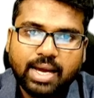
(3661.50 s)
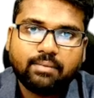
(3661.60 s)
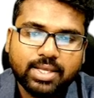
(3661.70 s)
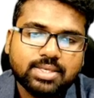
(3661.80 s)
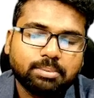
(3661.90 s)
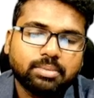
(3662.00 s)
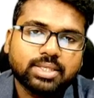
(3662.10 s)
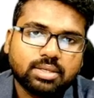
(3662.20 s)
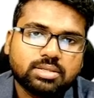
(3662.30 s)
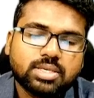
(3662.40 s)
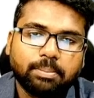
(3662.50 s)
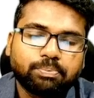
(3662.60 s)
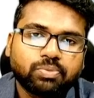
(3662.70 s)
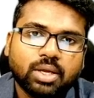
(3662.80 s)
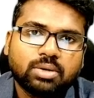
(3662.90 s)
ensemble system.
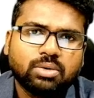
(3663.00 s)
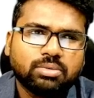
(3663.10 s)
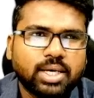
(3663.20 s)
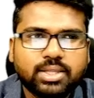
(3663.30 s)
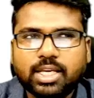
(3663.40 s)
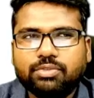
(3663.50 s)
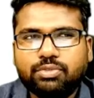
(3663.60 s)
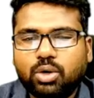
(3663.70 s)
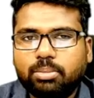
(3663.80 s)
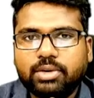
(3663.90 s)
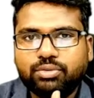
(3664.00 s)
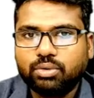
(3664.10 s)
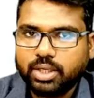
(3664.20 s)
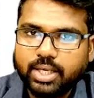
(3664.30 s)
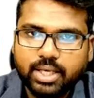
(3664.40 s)
I think 4 by 4
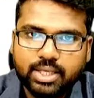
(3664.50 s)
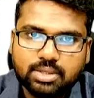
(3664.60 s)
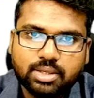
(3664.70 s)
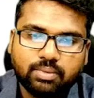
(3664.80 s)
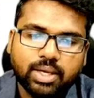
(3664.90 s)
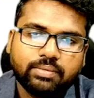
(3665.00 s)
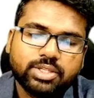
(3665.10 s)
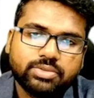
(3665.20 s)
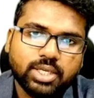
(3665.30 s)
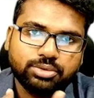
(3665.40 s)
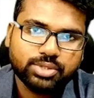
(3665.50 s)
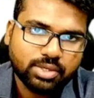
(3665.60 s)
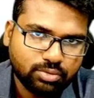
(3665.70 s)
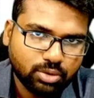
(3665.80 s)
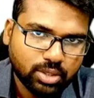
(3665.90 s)
grid is the one which we are using,
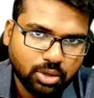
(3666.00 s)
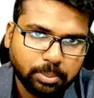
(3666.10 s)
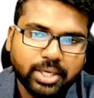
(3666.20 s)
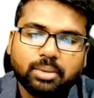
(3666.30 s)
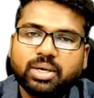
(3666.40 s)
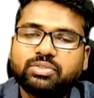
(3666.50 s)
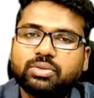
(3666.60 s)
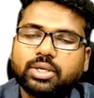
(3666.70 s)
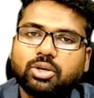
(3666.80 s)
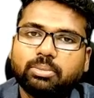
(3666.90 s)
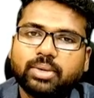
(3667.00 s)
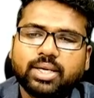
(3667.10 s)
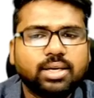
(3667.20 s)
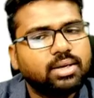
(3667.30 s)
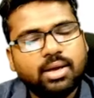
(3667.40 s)
4 kilometer by 4 kilometer.
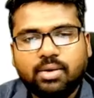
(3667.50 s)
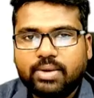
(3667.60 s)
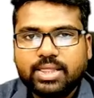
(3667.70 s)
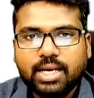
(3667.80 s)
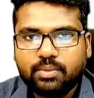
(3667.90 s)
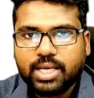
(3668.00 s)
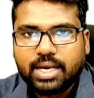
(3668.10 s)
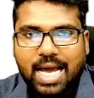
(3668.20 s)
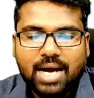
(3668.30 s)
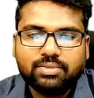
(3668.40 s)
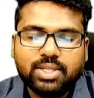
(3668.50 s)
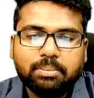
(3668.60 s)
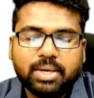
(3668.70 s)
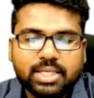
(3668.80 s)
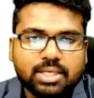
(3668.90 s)
With that we can have the
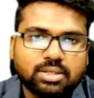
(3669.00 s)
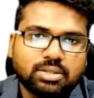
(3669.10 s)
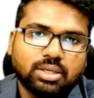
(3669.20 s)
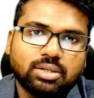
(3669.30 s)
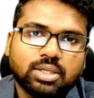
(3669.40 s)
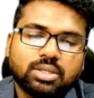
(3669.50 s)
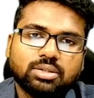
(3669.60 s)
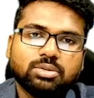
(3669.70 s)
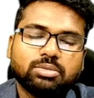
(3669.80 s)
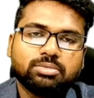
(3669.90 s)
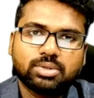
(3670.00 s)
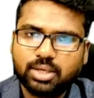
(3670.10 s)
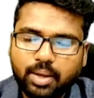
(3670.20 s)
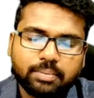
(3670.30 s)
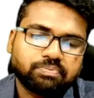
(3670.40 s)
better
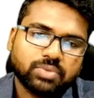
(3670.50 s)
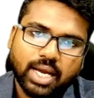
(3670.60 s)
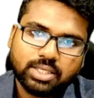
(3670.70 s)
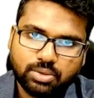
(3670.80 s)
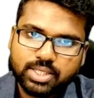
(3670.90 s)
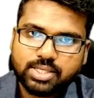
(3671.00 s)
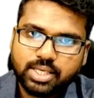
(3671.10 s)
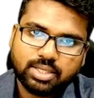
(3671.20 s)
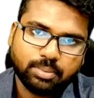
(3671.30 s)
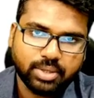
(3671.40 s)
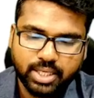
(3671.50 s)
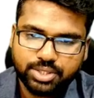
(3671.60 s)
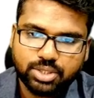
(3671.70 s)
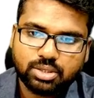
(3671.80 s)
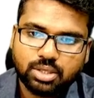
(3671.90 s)
accuracy in the
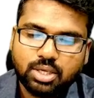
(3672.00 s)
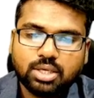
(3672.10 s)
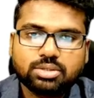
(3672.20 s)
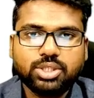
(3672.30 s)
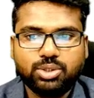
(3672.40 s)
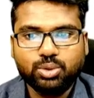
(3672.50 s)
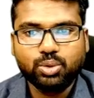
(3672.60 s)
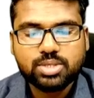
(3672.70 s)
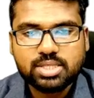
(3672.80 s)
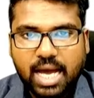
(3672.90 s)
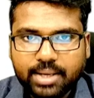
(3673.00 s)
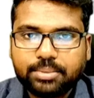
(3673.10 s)
prediction. So use that